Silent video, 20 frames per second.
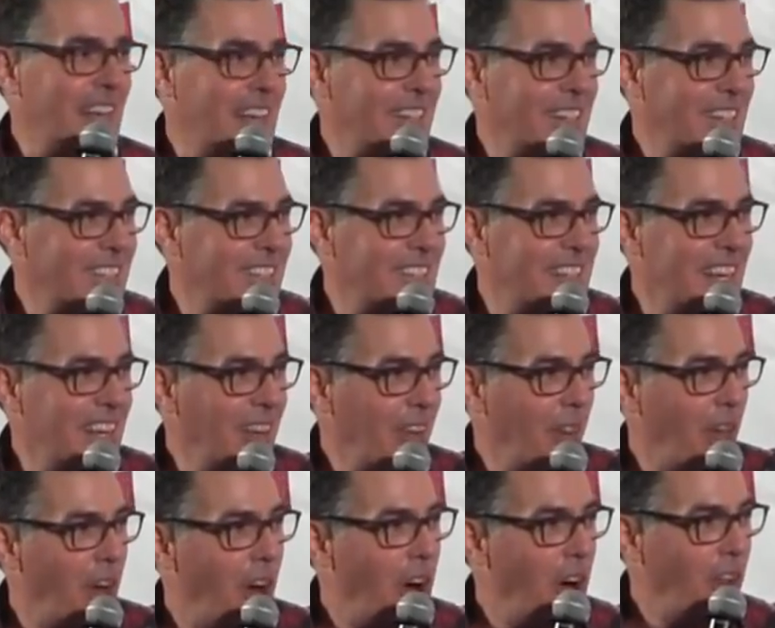I'd just
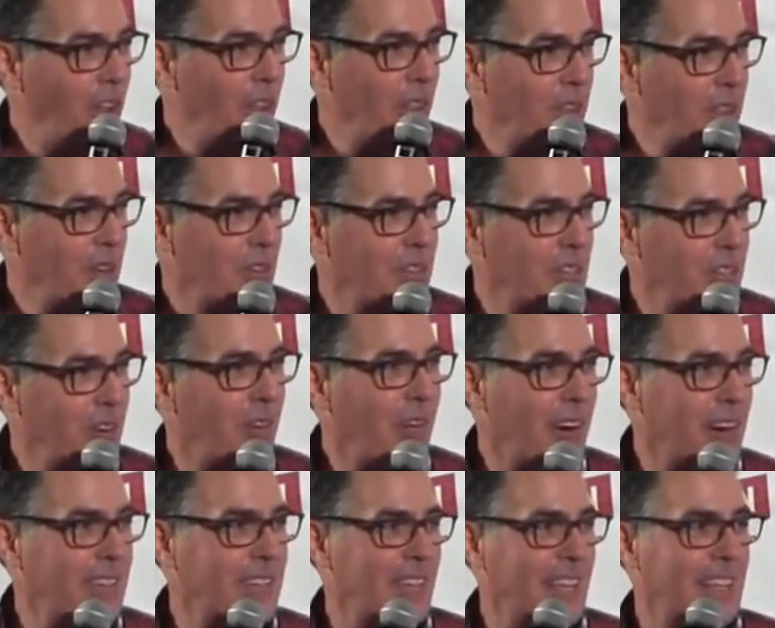steal all of their
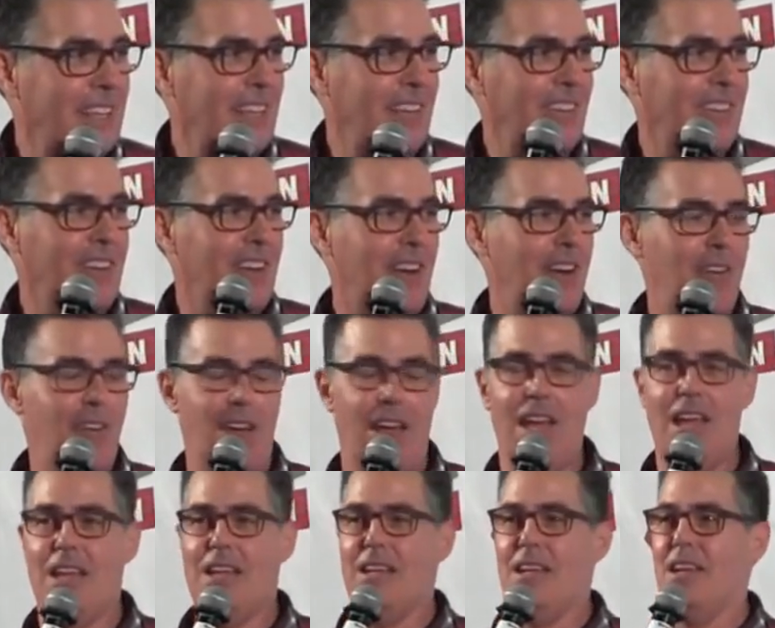stories. Like, they'll go,
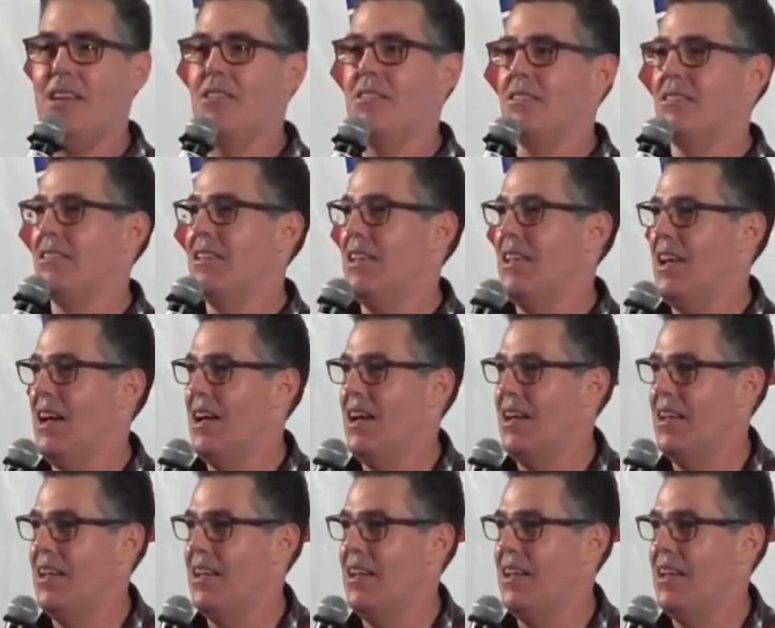hey, here's the